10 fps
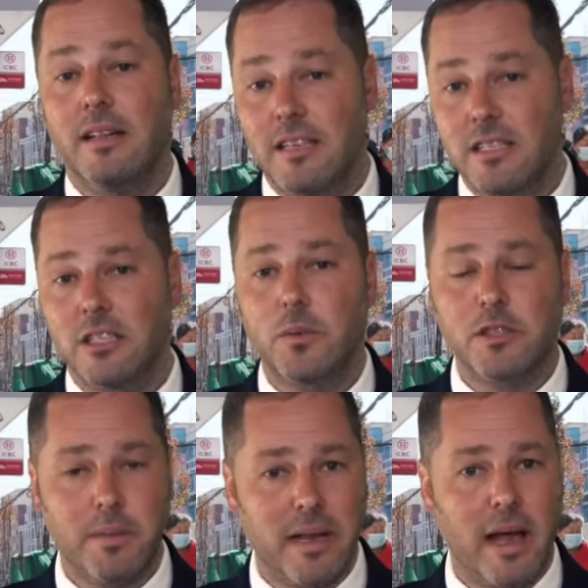This is
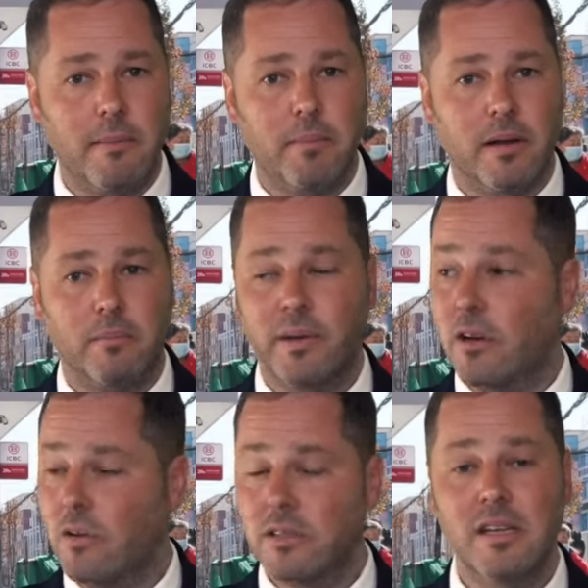what's been happening.
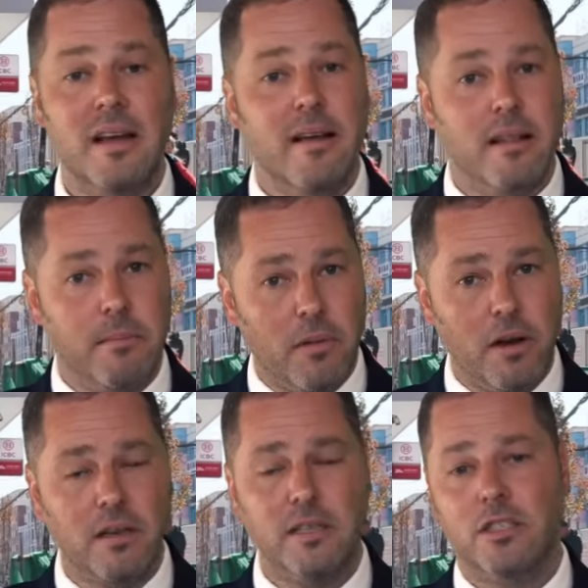Because the
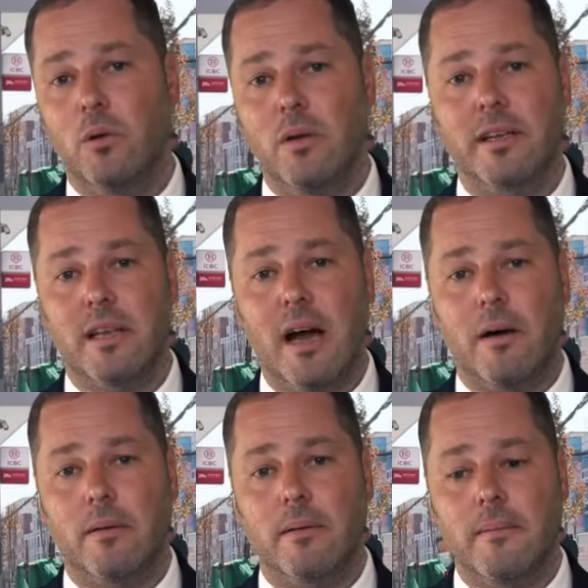market is cooling
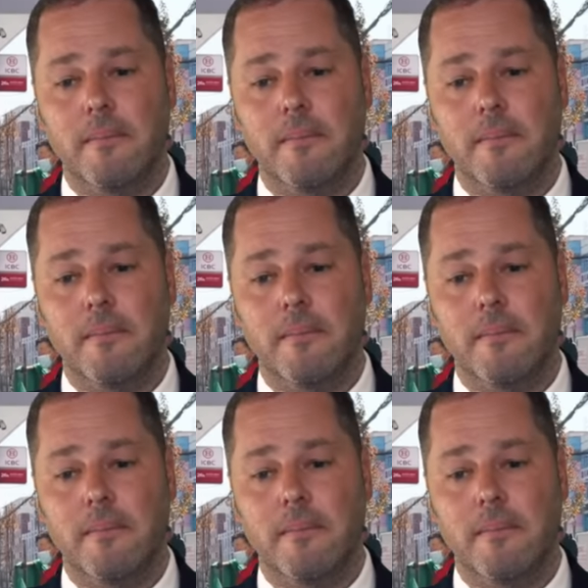down,